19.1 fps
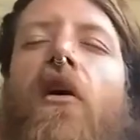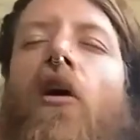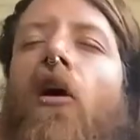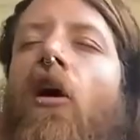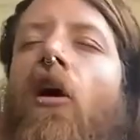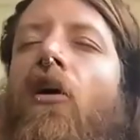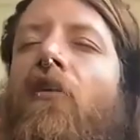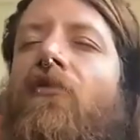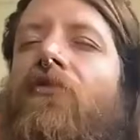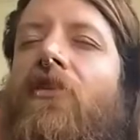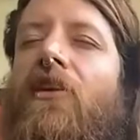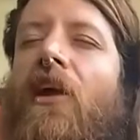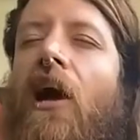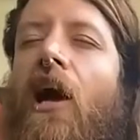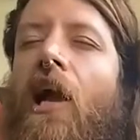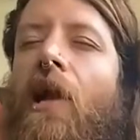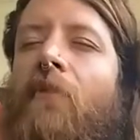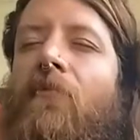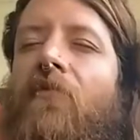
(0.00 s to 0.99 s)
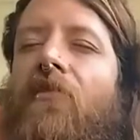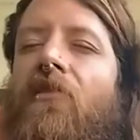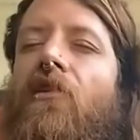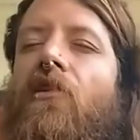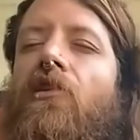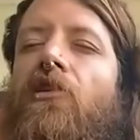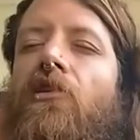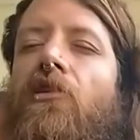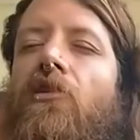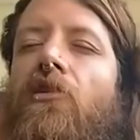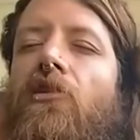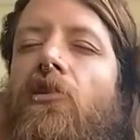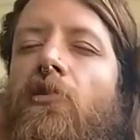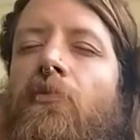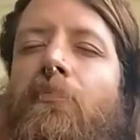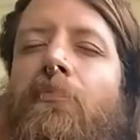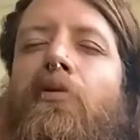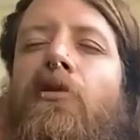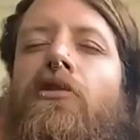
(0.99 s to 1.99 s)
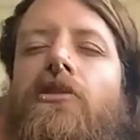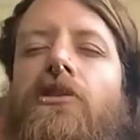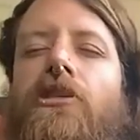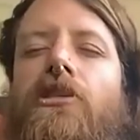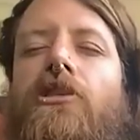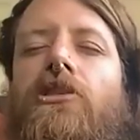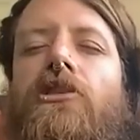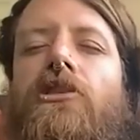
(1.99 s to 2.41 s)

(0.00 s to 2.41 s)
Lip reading: Oftentimes, you push